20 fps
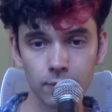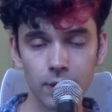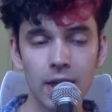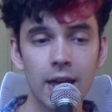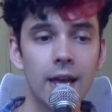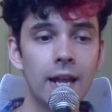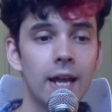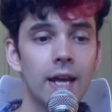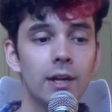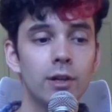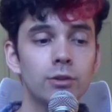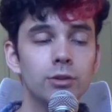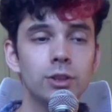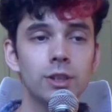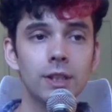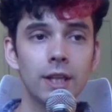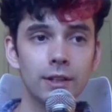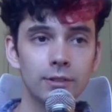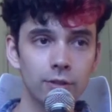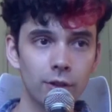And I know she
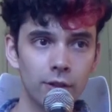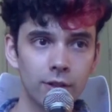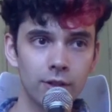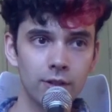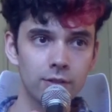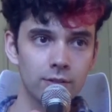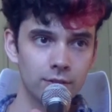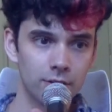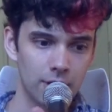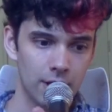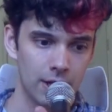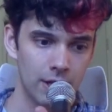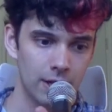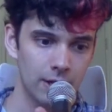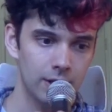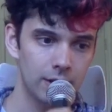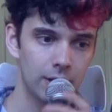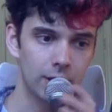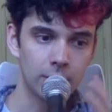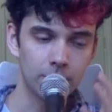likes artists.
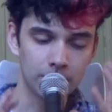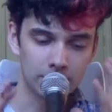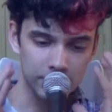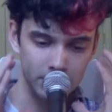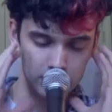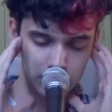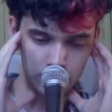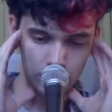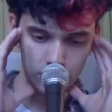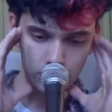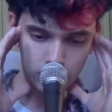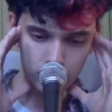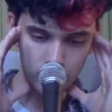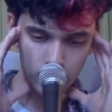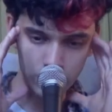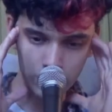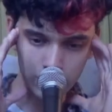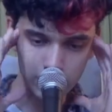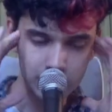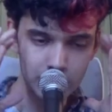Oh my gosh, no.
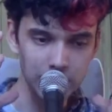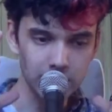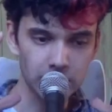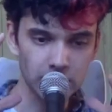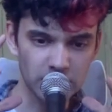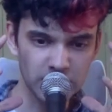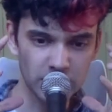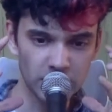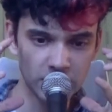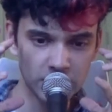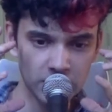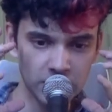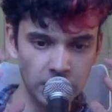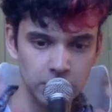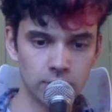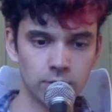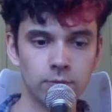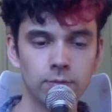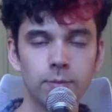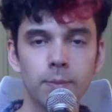She's like,
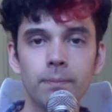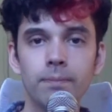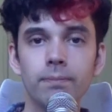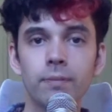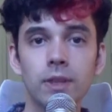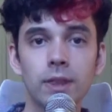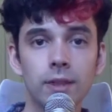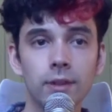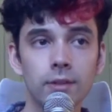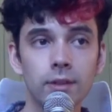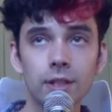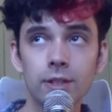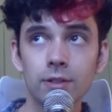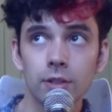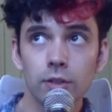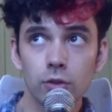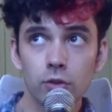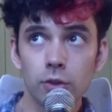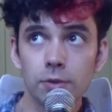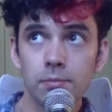that's
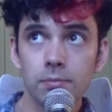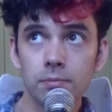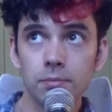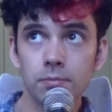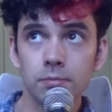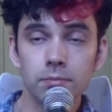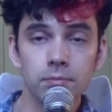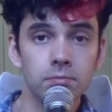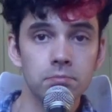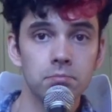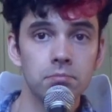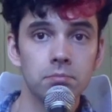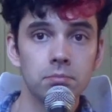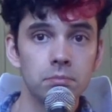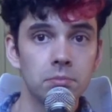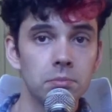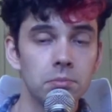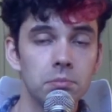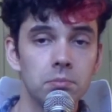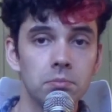like dream
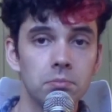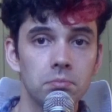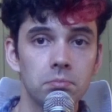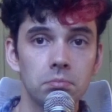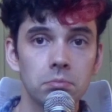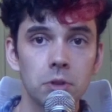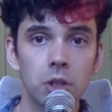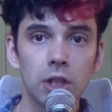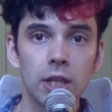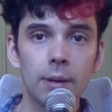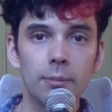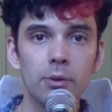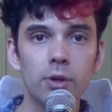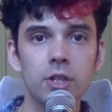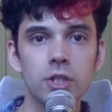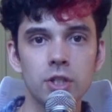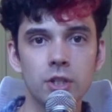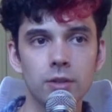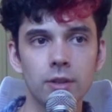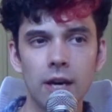
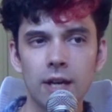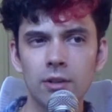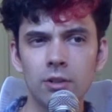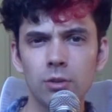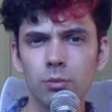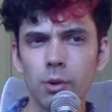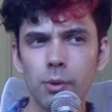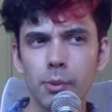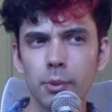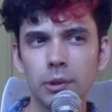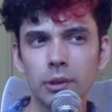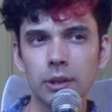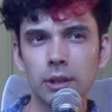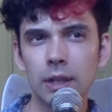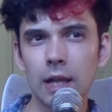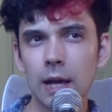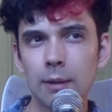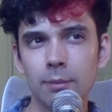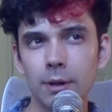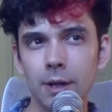collaboration. I don't know what we would
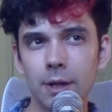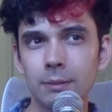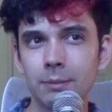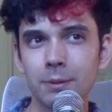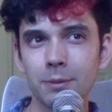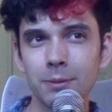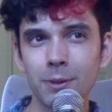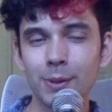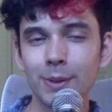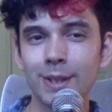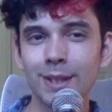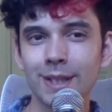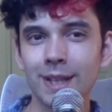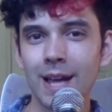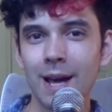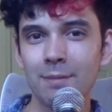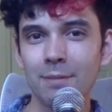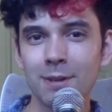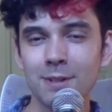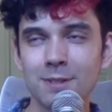collab on, but we would
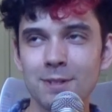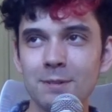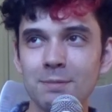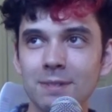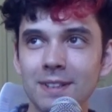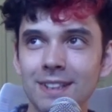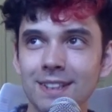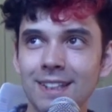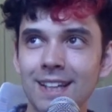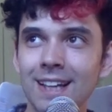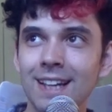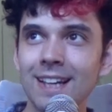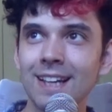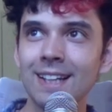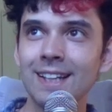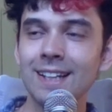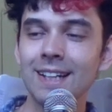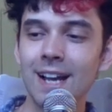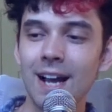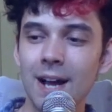collab on something.
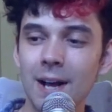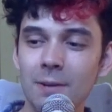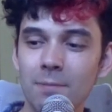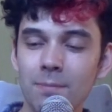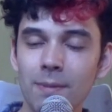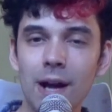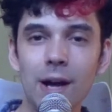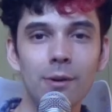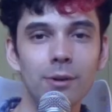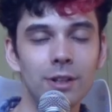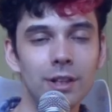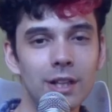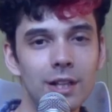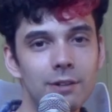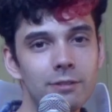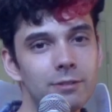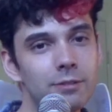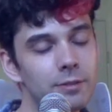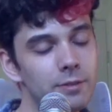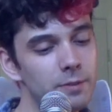I would
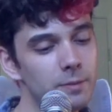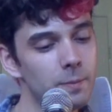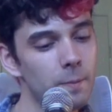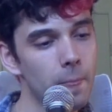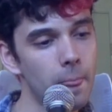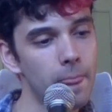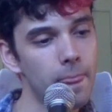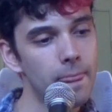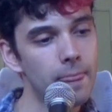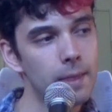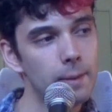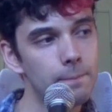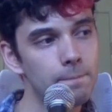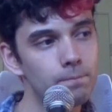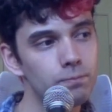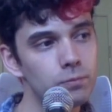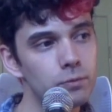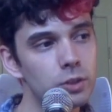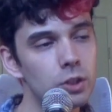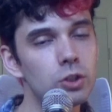love
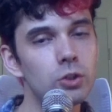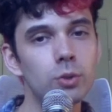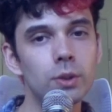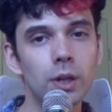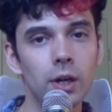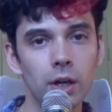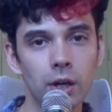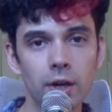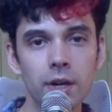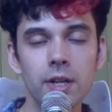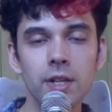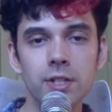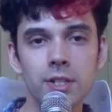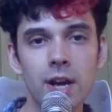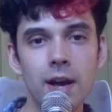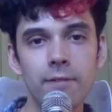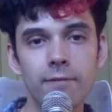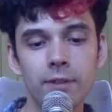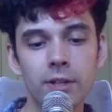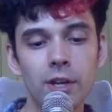to do an art and
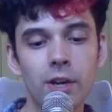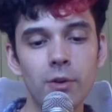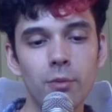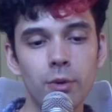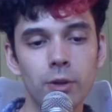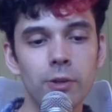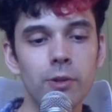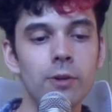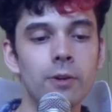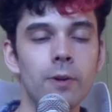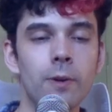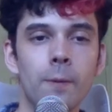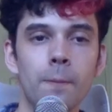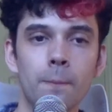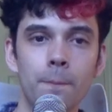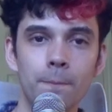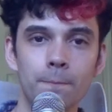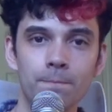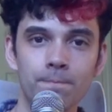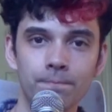chat video with her
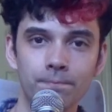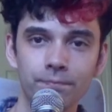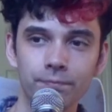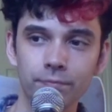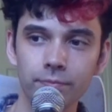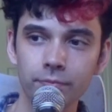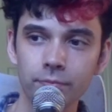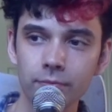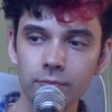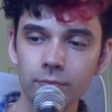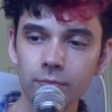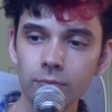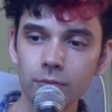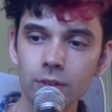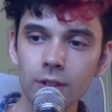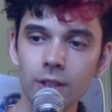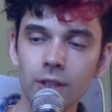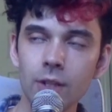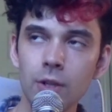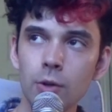
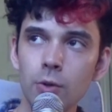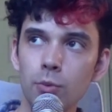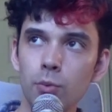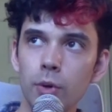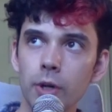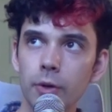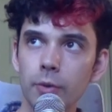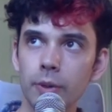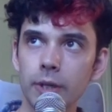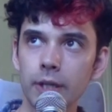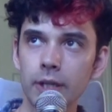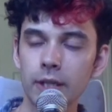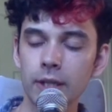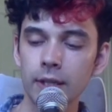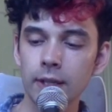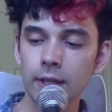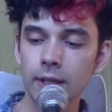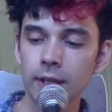where we